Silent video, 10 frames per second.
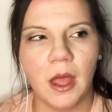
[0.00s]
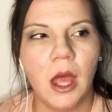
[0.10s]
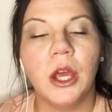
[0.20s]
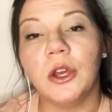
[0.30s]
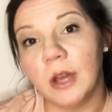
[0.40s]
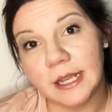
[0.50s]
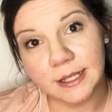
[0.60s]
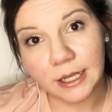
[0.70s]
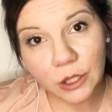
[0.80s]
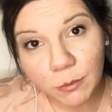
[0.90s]
You guys,
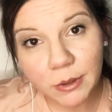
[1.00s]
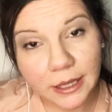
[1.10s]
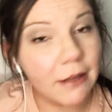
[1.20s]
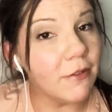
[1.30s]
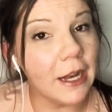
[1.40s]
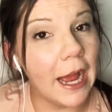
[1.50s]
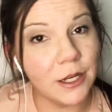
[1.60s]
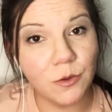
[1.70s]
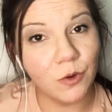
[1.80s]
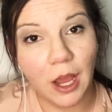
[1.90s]
can you believe that I
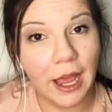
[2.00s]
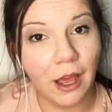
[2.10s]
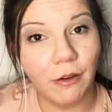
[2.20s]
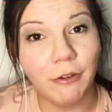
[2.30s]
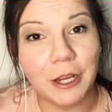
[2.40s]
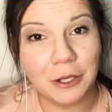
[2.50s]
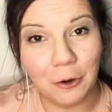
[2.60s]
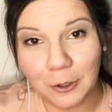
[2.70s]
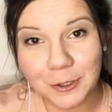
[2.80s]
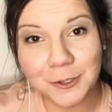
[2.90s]
do not have a
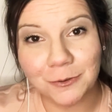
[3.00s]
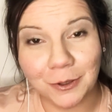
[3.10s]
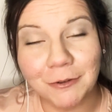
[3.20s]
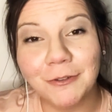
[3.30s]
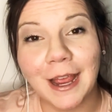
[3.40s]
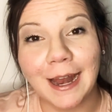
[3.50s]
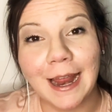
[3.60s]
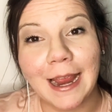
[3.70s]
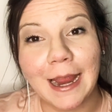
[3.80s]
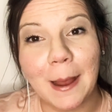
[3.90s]
yarn swift and
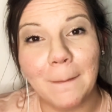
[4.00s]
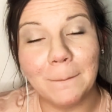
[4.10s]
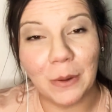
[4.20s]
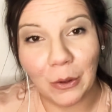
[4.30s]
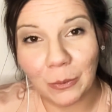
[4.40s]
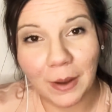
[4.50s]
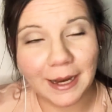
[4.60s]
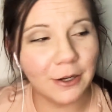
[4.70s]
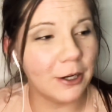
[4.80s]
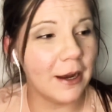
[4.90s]
a ball
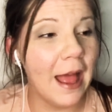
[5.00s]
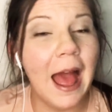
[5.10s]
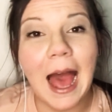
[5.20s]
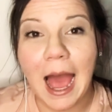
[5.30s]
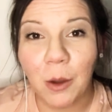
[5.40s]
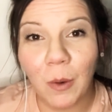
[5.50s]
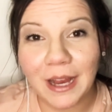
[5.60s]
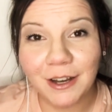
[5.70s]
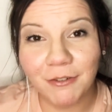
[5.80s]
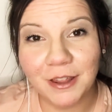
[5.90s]
winder? I
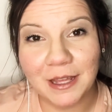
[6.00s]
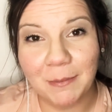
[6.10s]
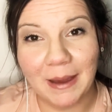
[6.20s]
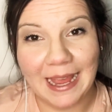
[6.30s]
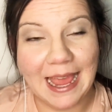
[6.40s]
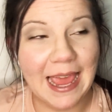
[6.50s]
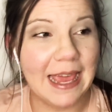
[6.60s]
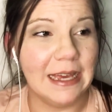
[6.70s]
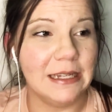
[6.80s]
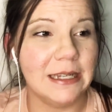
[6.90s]
wind everything by
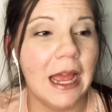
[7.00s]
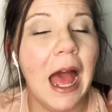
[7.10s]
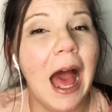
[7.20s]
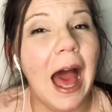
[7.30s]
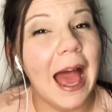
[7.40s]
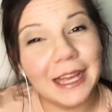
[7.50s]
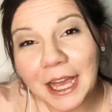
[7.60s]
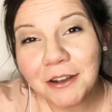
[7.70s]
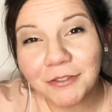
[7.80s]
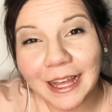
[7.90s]
hand. I
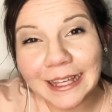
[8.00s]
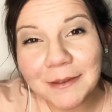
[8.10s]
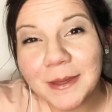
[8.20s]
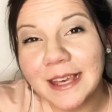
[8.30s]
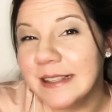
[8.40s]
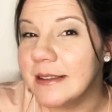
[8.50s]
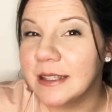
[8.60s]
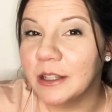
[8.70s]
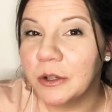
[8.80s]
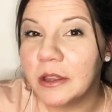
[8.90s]
kind of like it because it's a
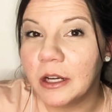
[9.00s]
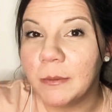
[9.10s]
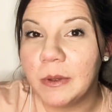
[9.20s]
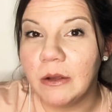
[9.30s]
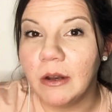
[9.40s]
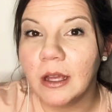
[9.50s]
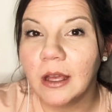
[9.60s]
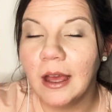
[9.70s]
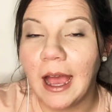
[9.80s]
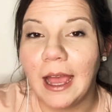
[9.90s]
little
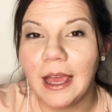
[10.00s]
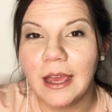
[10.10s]
therapeutic. I